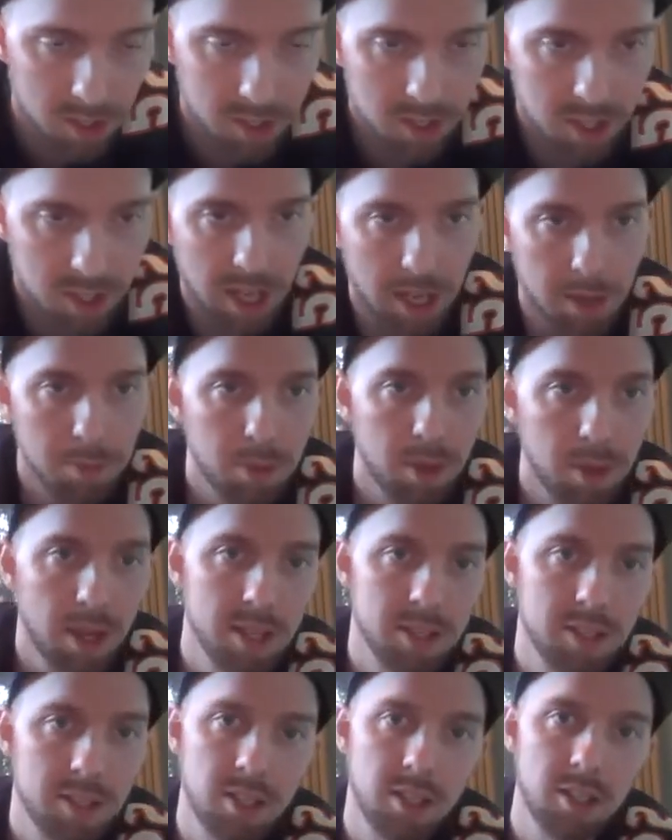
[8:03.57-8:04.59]
Second
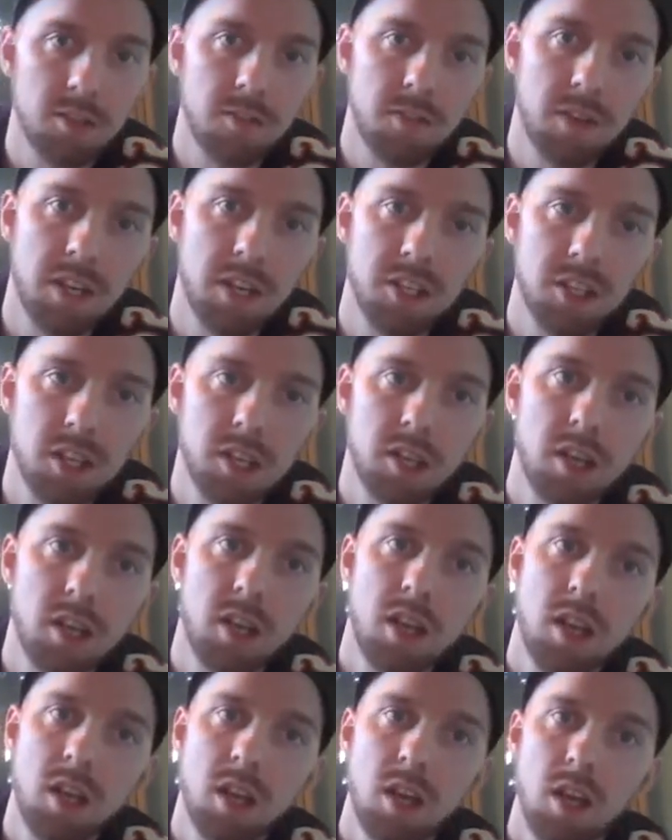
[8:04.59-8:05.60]
place in the division.
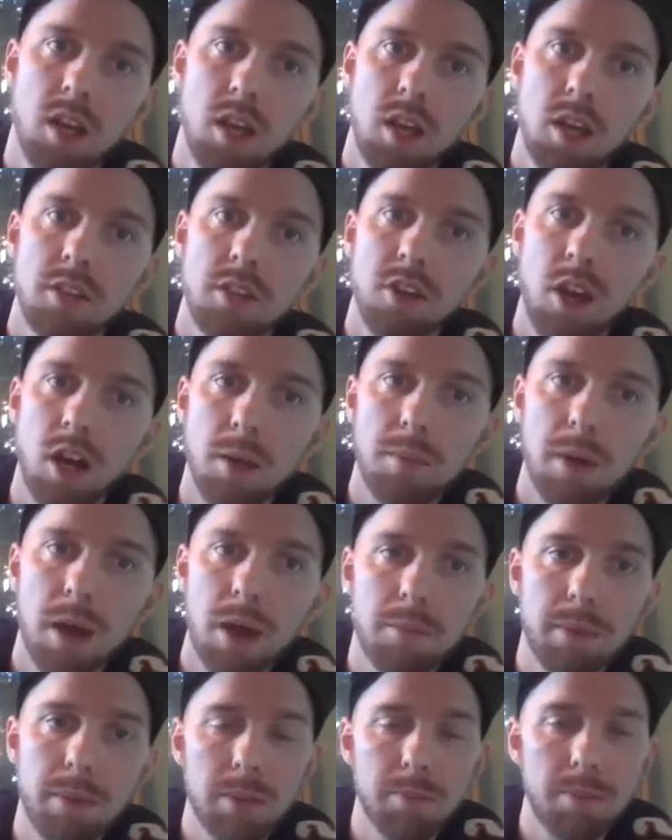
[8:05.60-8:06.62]
It's all
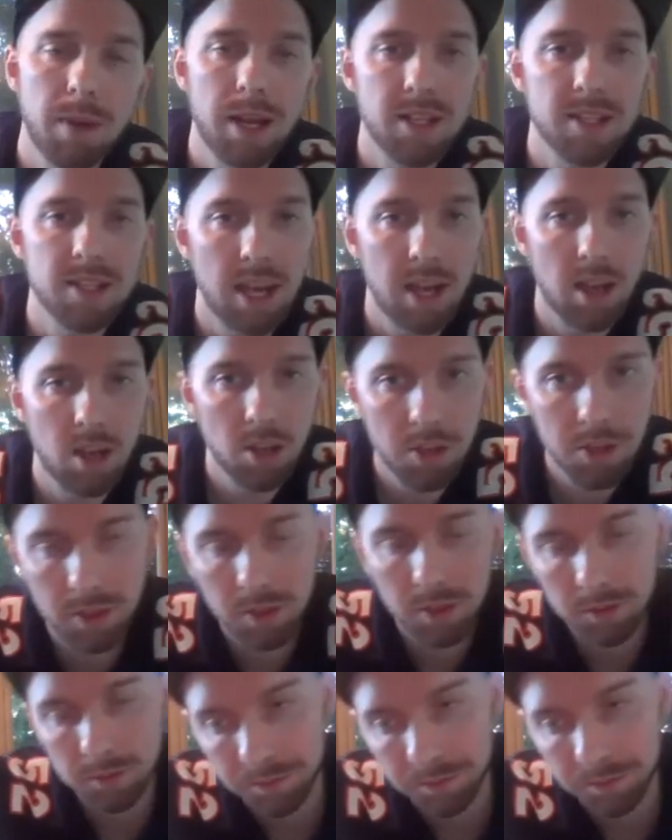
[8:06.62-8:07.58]
about Big Ben's health.